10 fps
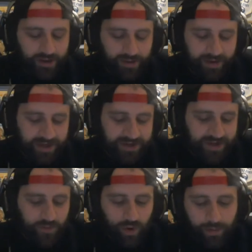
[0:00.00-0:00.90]
you also
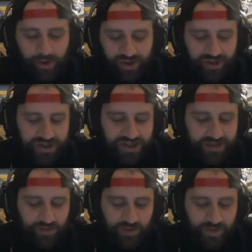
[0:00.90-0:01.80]
have Will Butcher on this team,
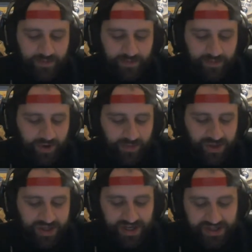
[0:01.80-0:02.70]
who's been pretty much
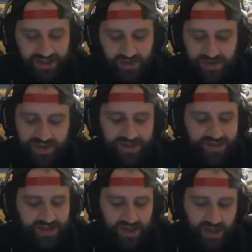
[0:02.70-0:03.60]
next to useless.